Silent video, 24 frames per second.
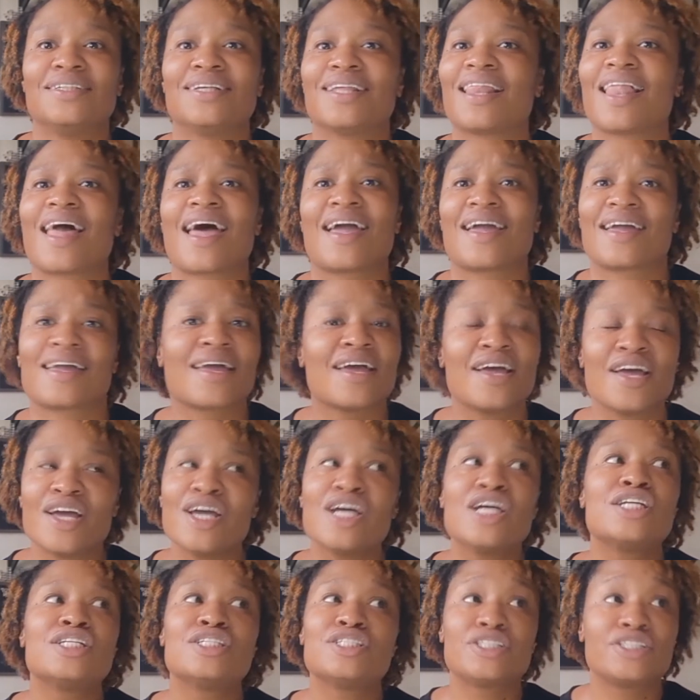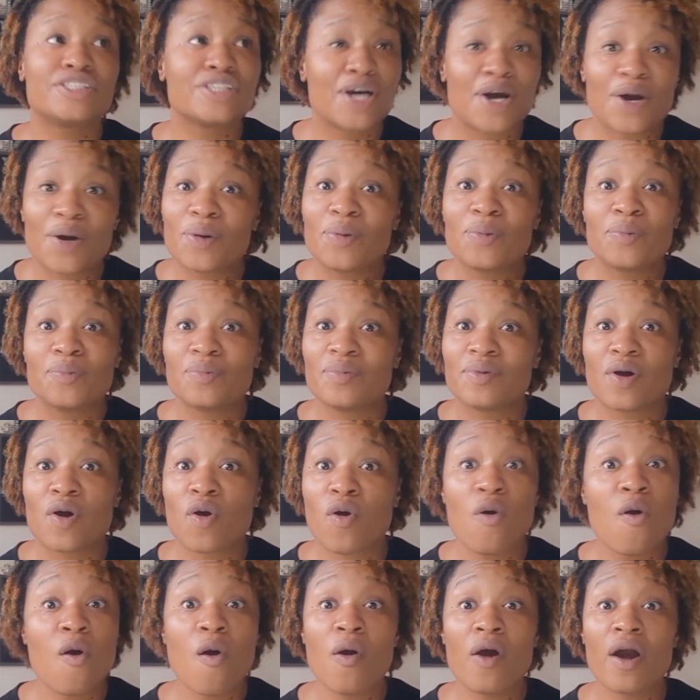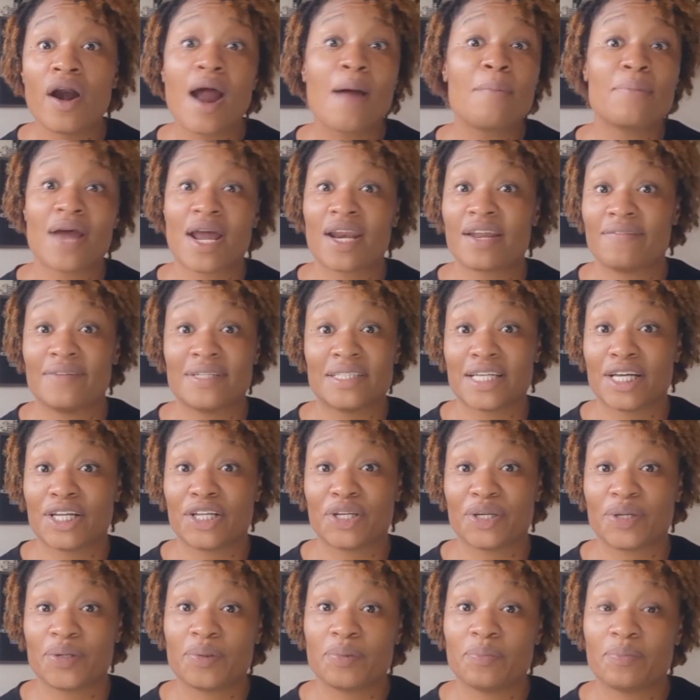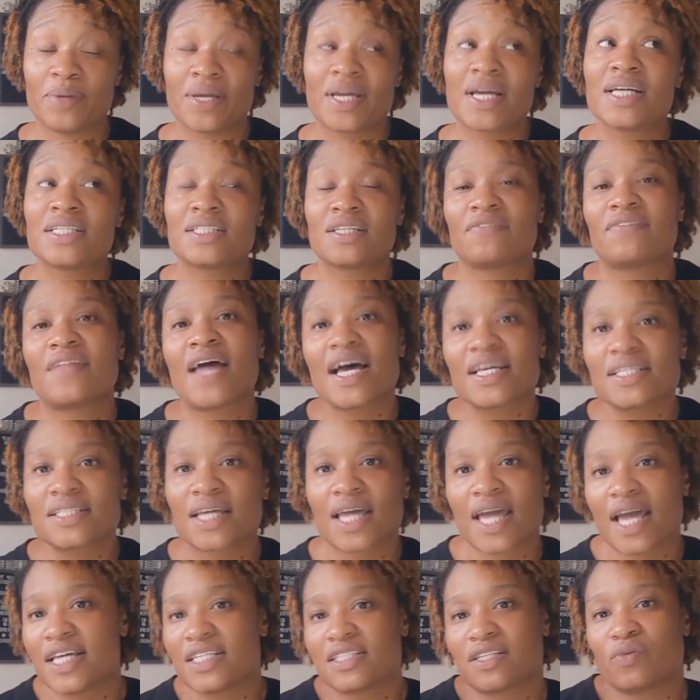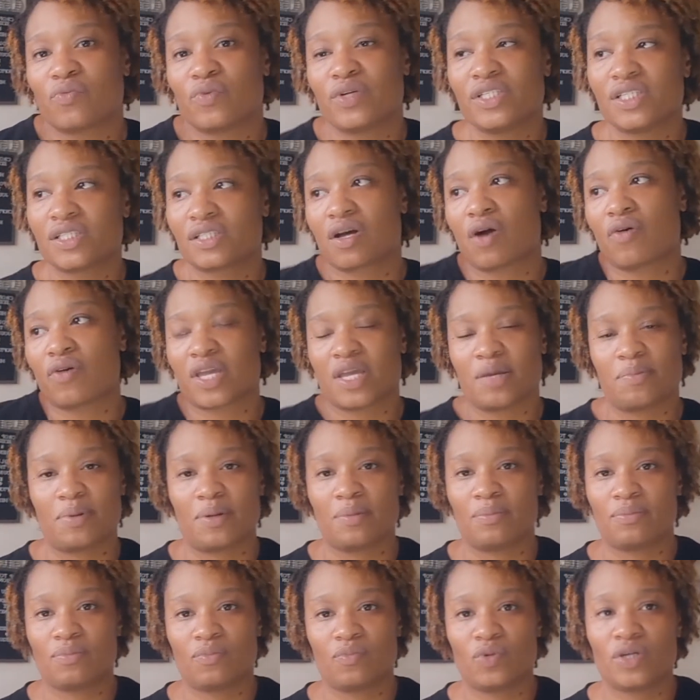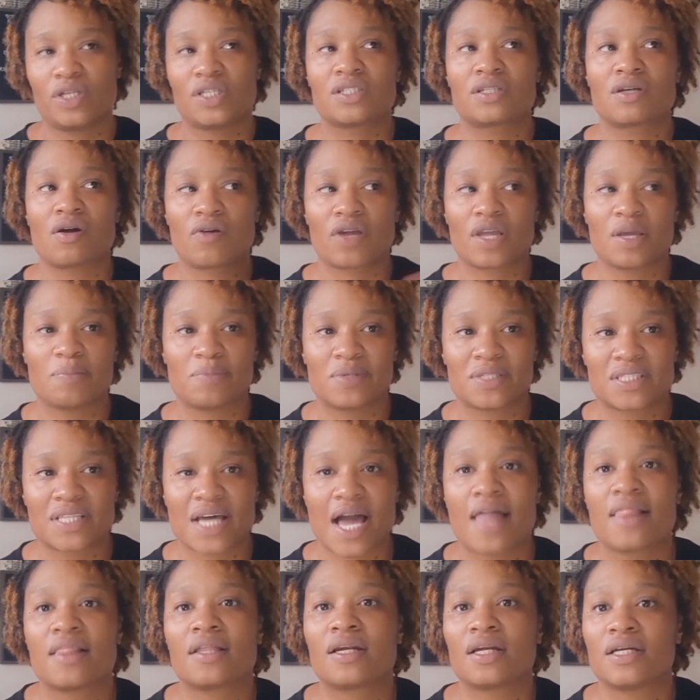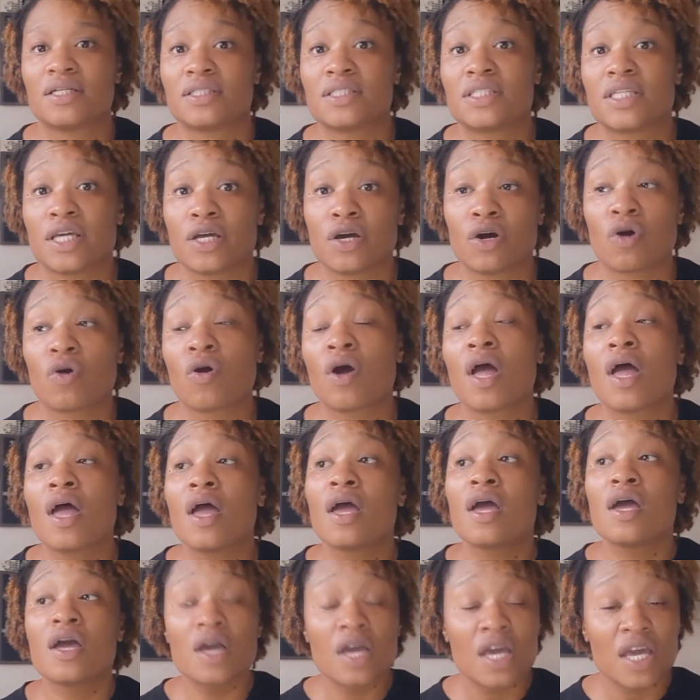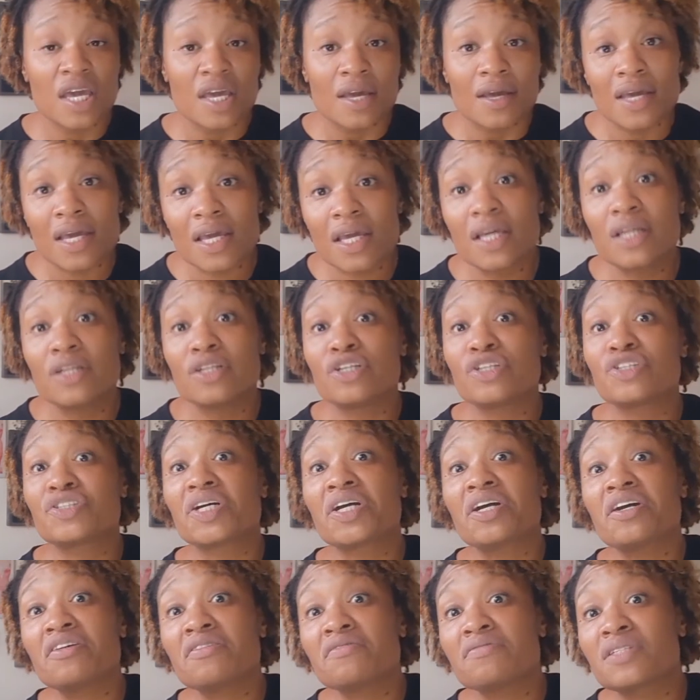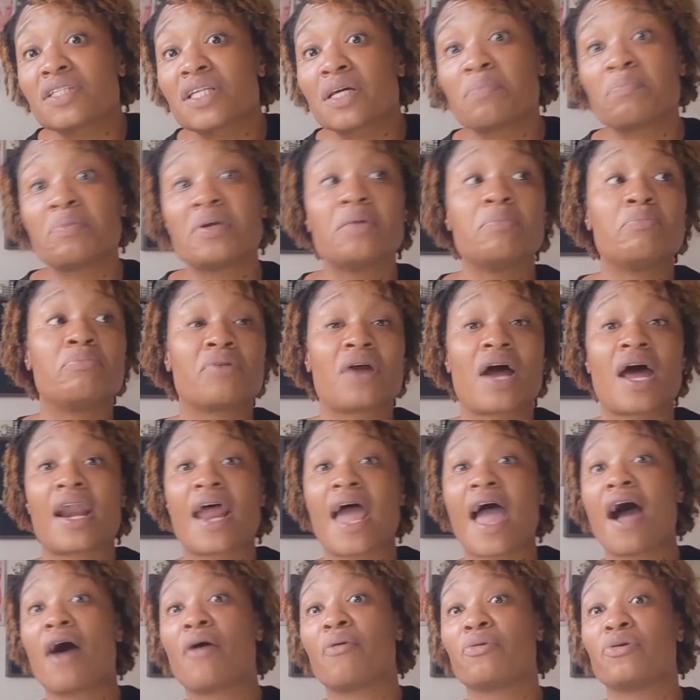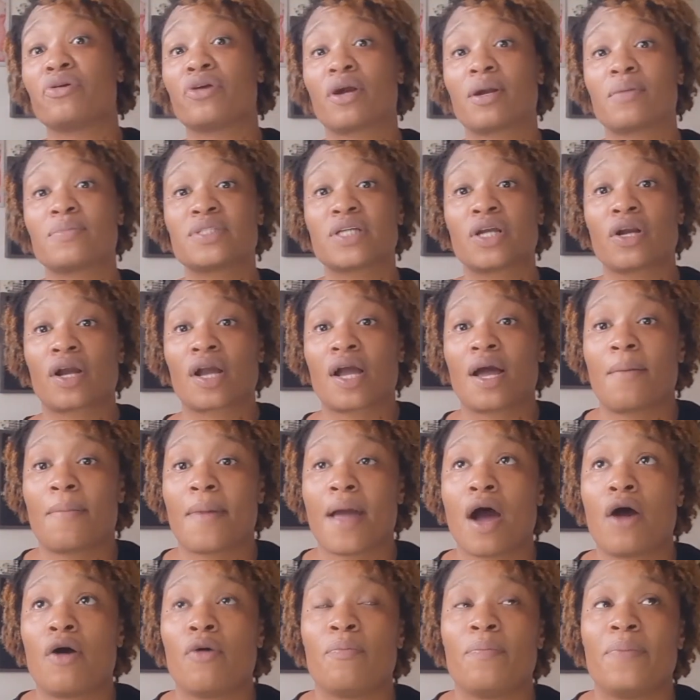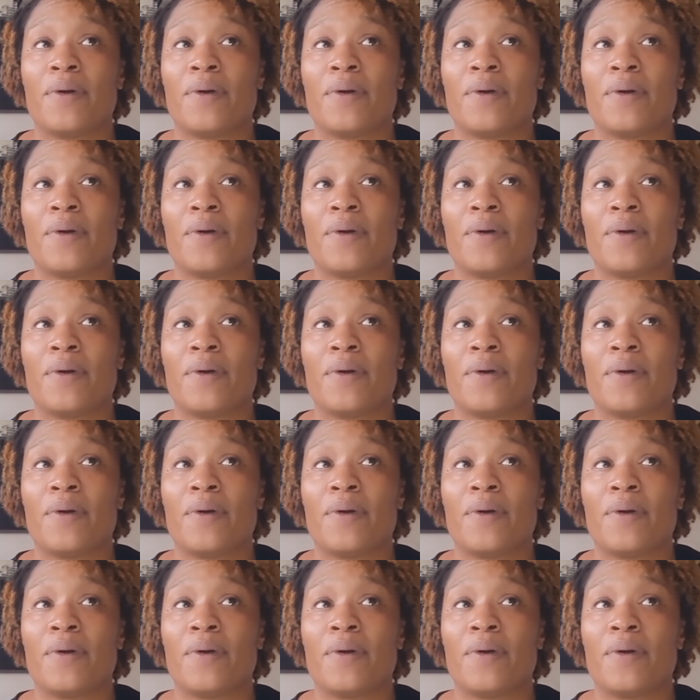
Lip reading: Like, or I'm not even telling you, because if that's the case, then we just gonna keep it silent until he deserves to be brought out, you know what I'm saying, or come out.